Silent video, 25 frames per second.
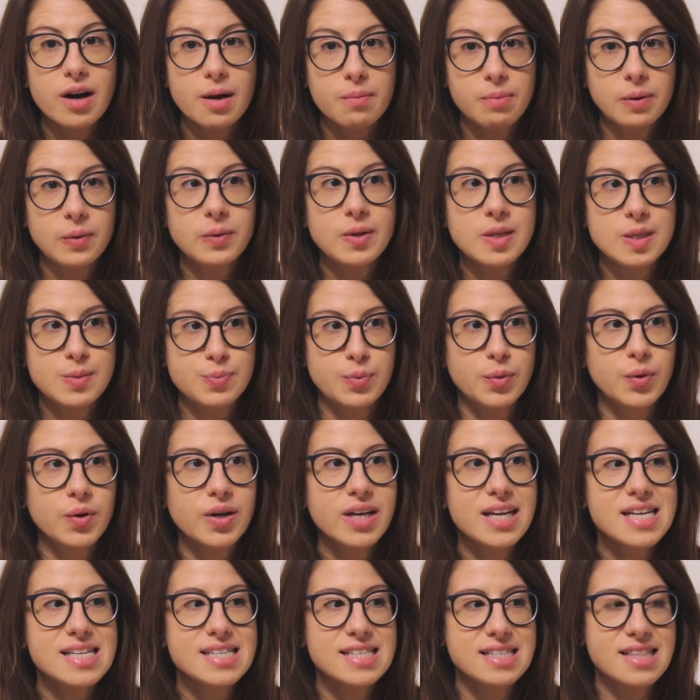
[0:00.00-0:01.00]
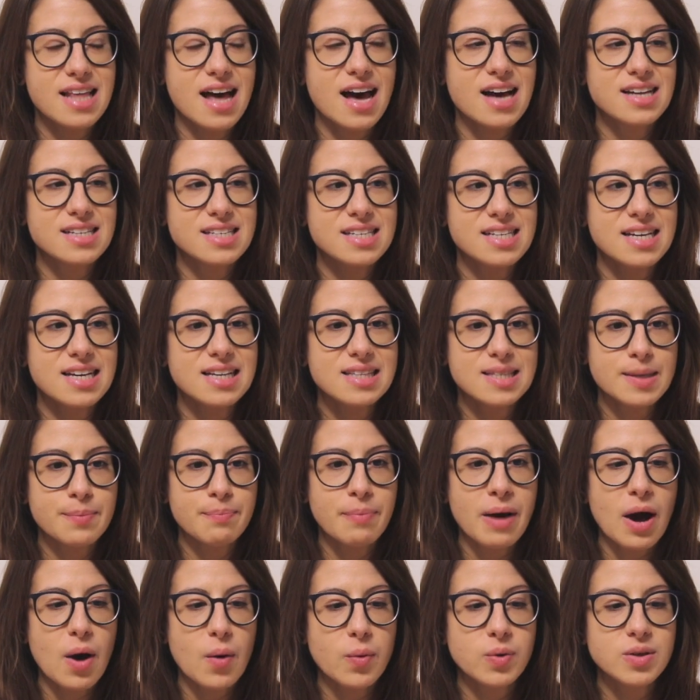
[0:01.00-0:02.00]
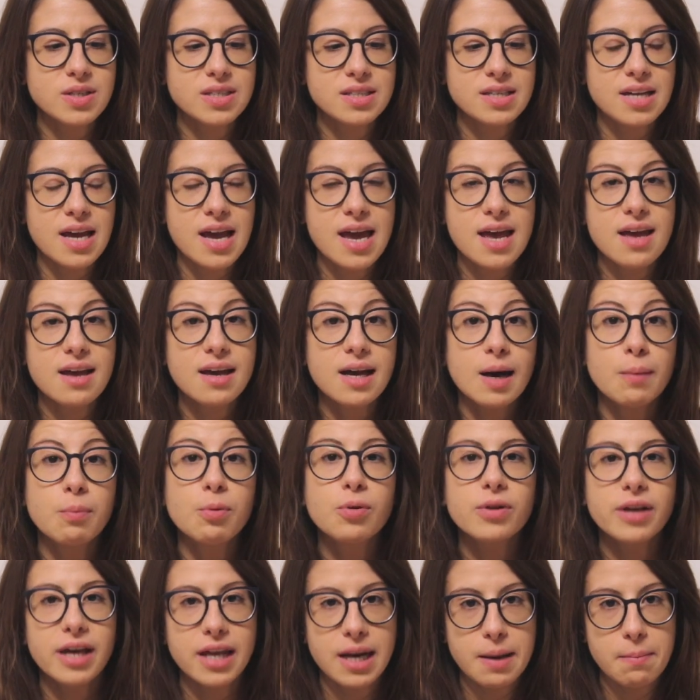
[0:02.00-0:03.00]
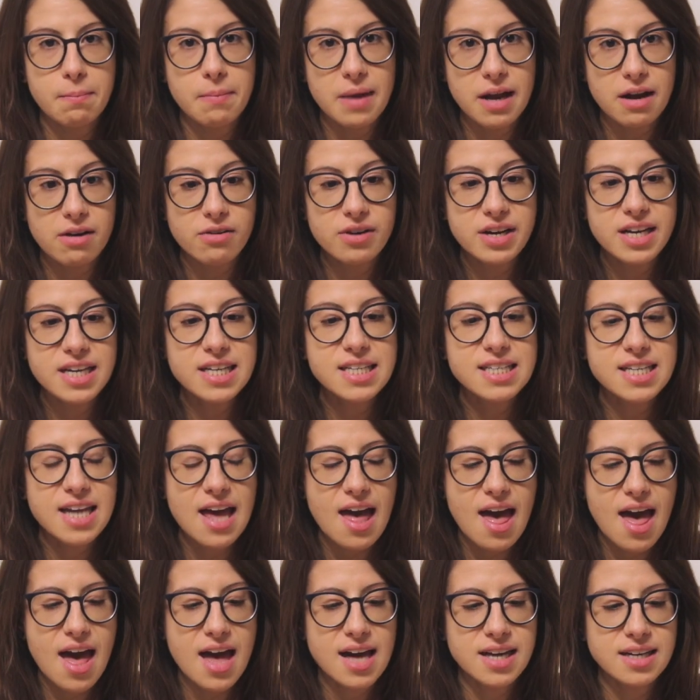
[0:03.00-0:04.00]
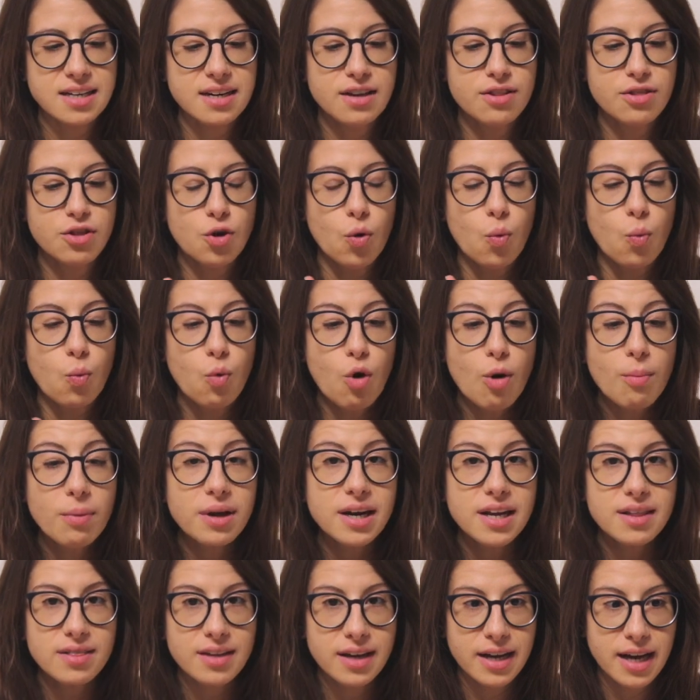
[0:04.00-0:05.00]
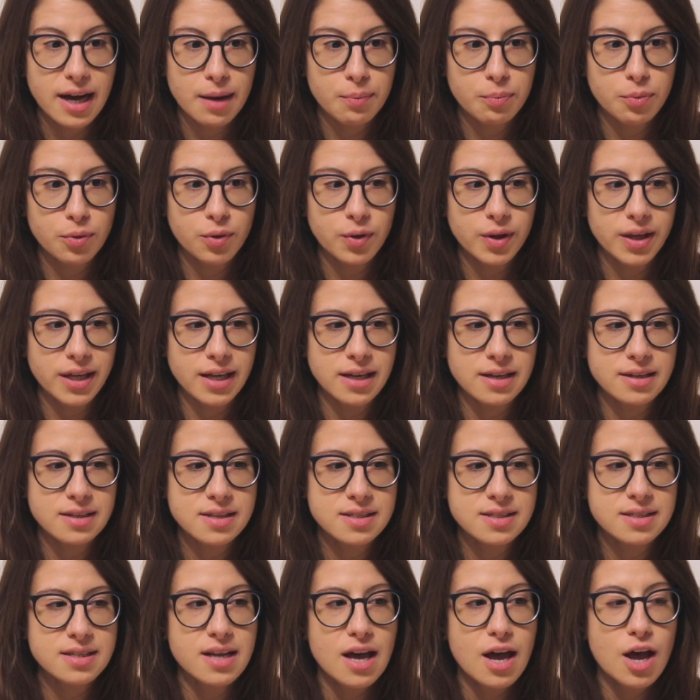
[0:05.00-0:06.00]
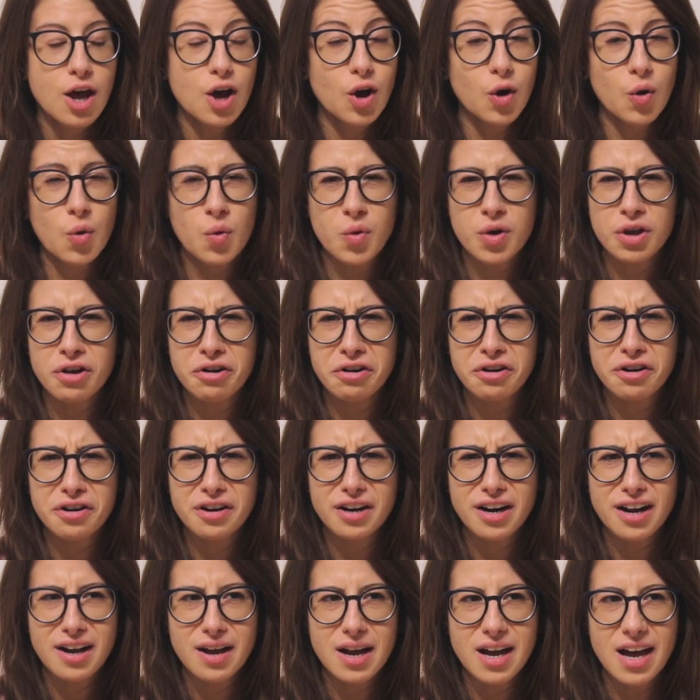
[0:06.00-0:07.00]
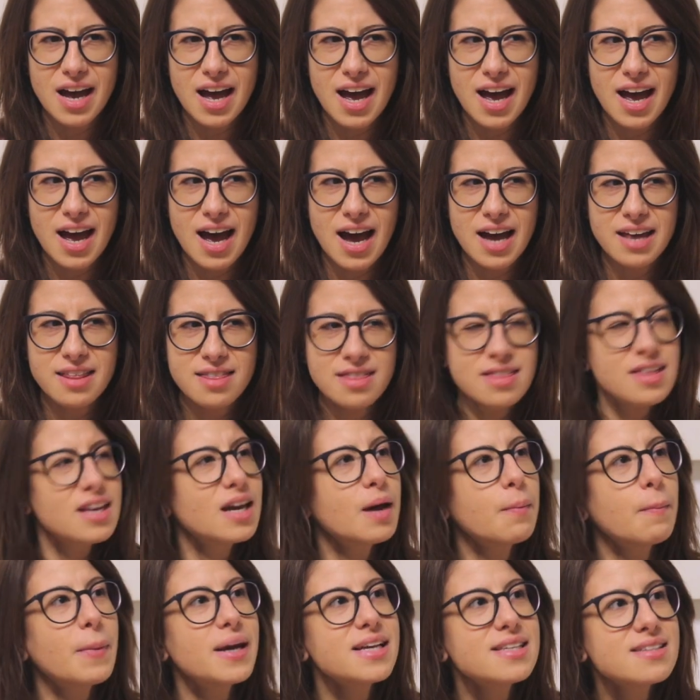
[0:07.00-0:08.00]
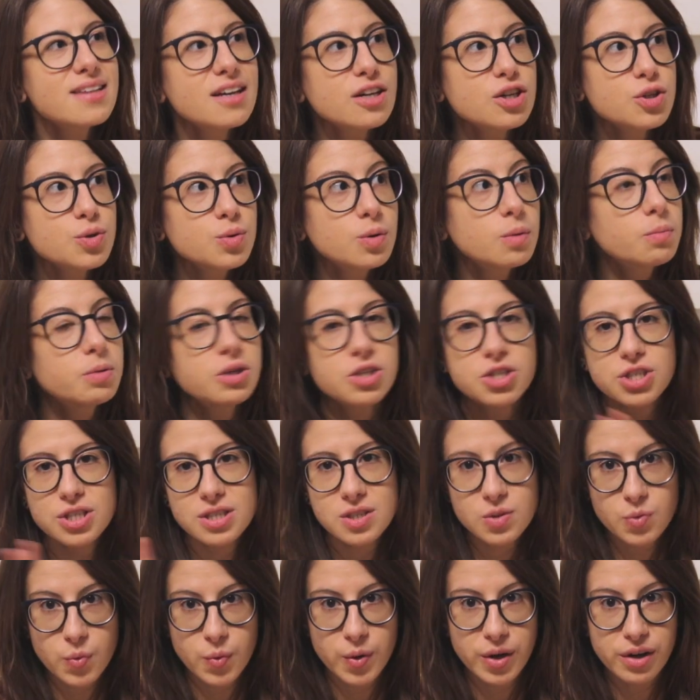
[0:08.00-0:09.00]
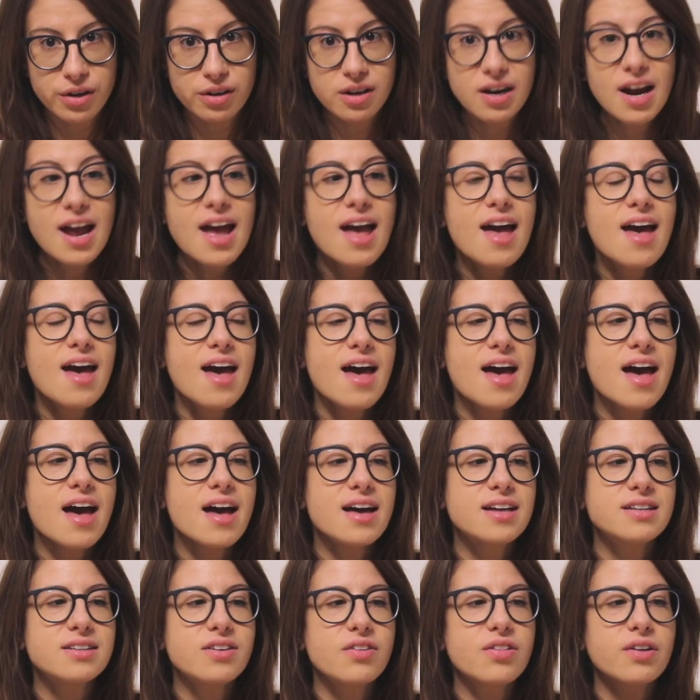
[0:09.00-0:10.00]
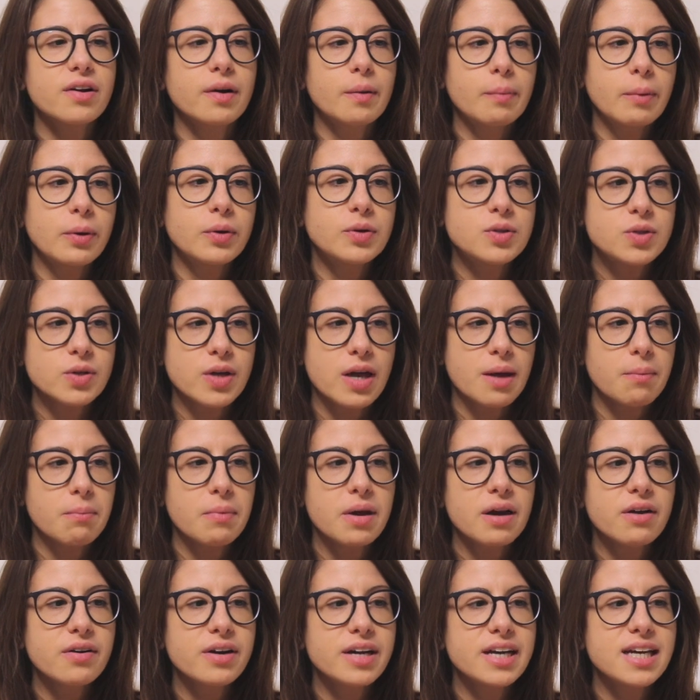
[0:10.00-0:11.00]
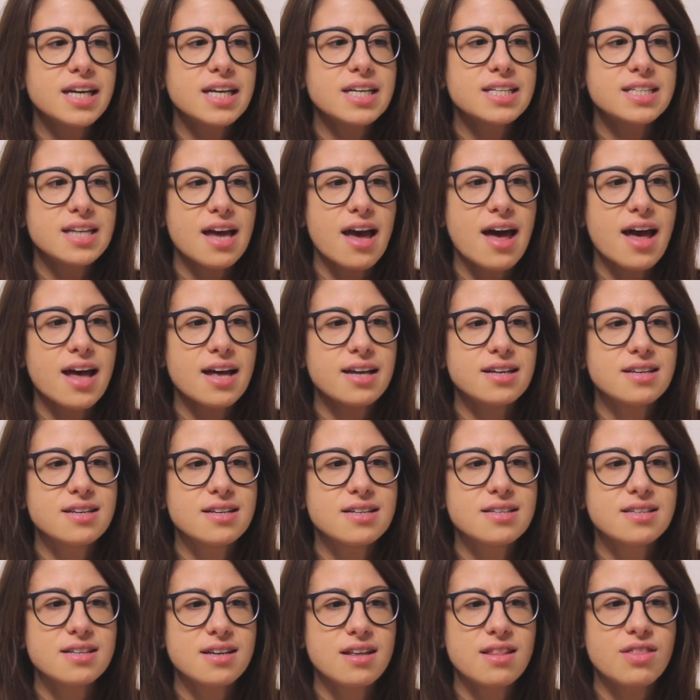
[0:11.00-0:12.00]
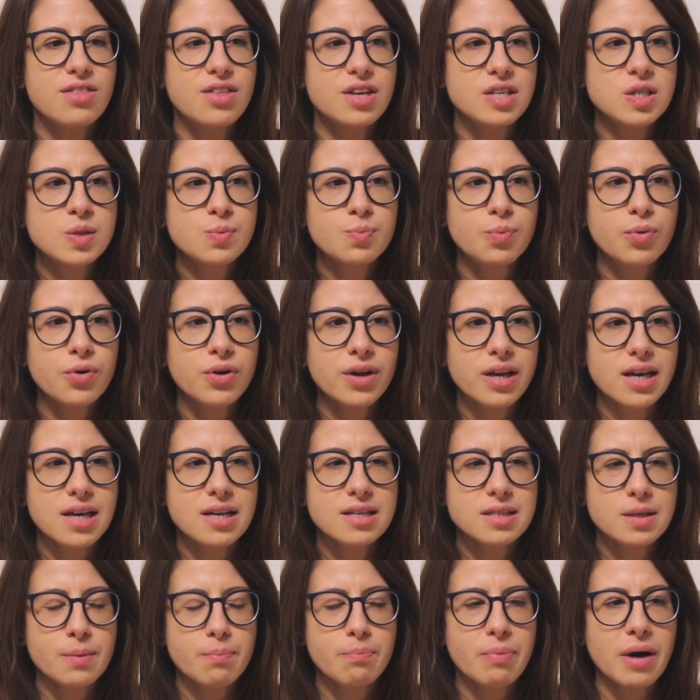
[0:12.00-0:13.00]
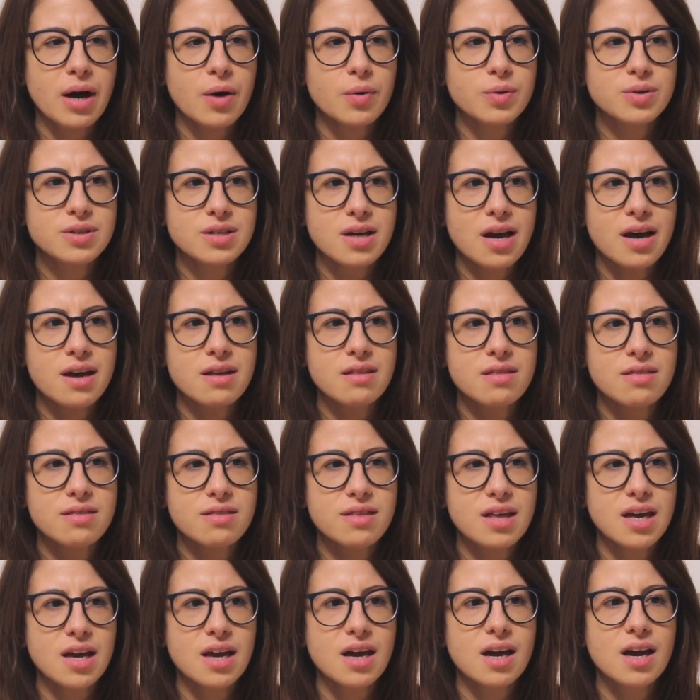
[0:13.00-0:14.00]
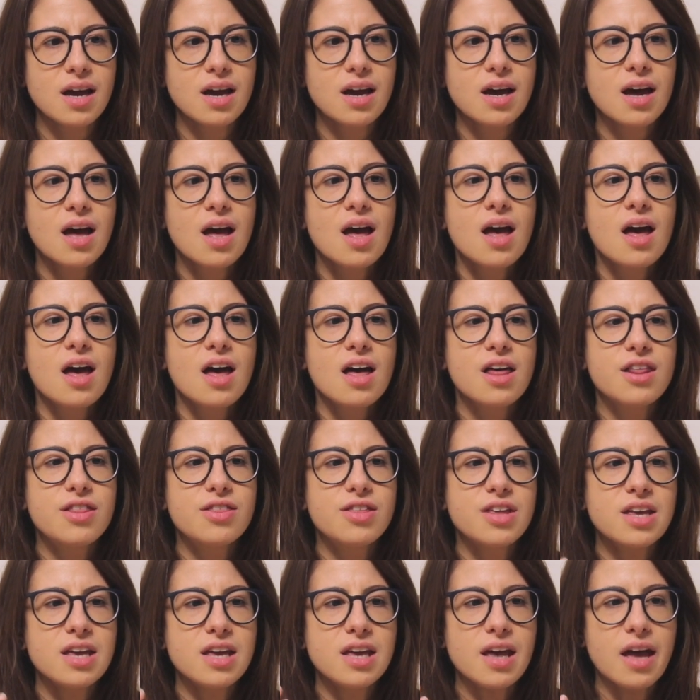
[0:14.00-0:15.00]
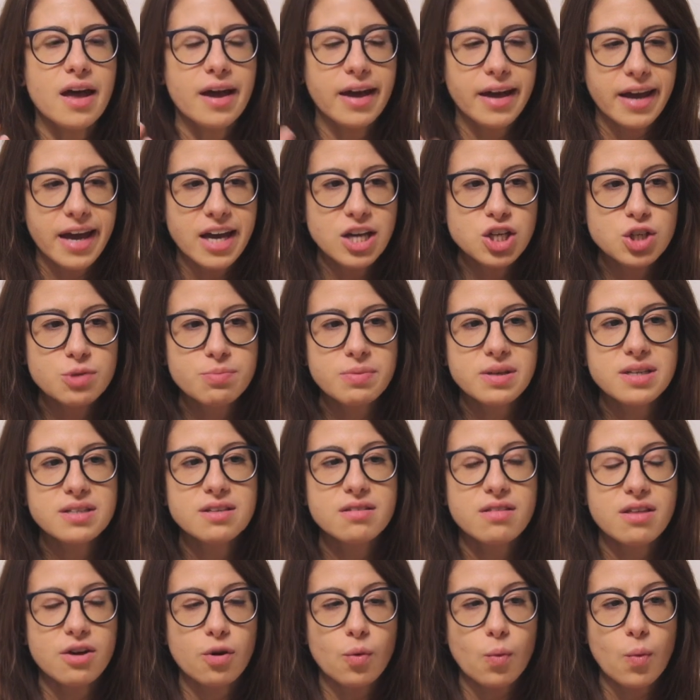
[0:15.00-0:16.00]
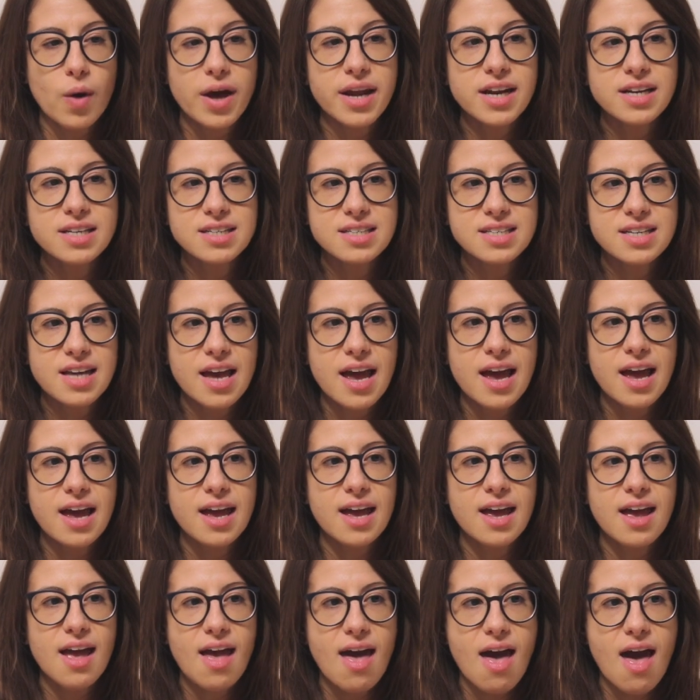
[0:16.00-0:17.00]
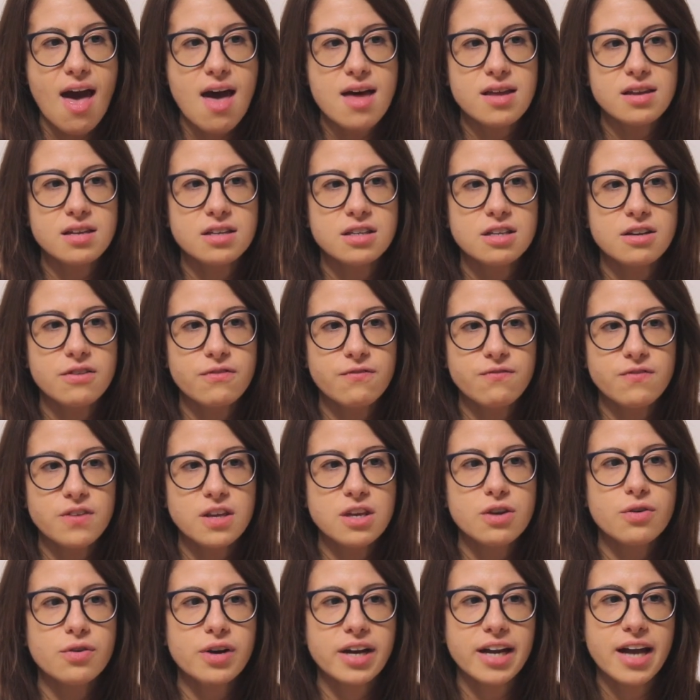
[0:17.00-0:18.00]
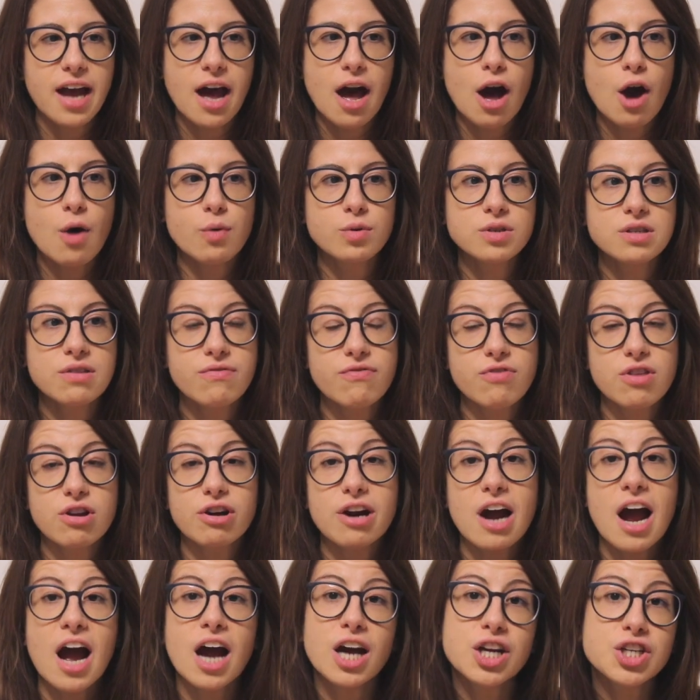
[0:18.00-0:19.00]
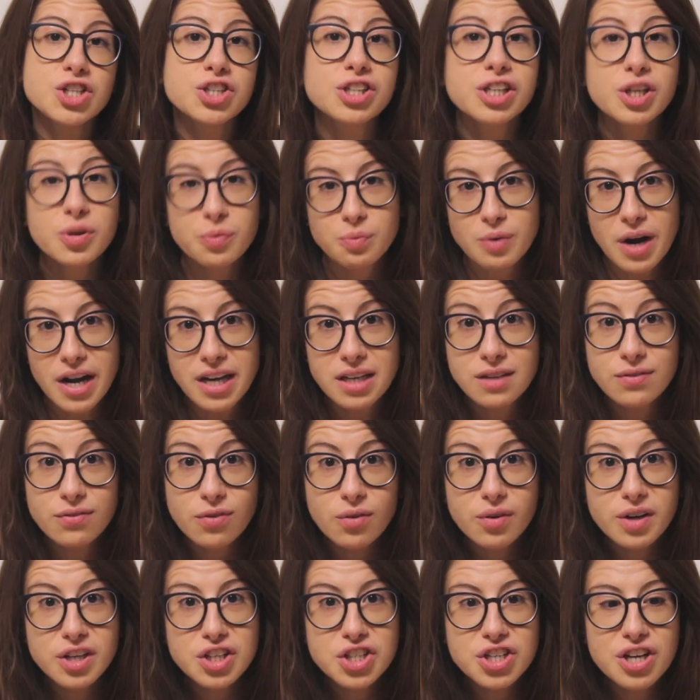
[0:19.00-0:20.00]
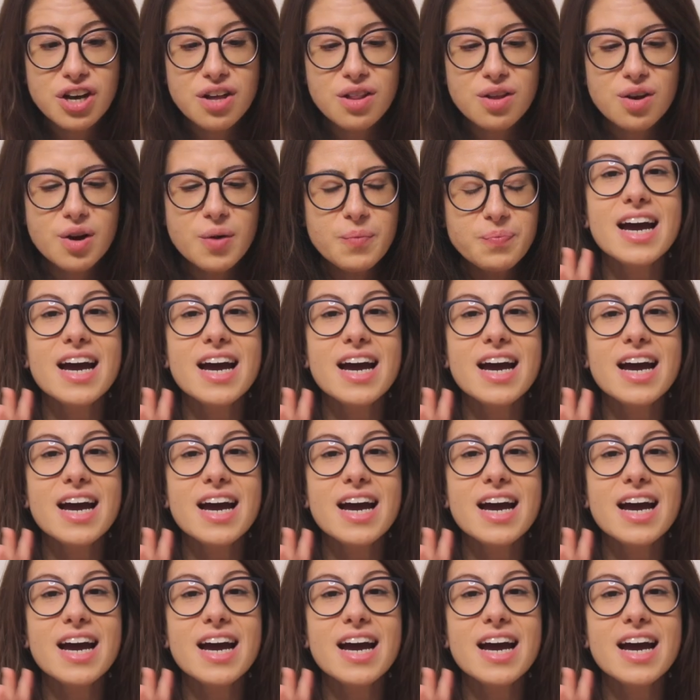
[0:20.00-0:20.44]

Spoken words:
about this book is that it's about a couple getting married, and the woman in the couple is queer, I think bisexual, but she's queer, and they're about to get married, and this book is about, I think, the engagement, their wedding day, and figuring out if they're actually right for each other.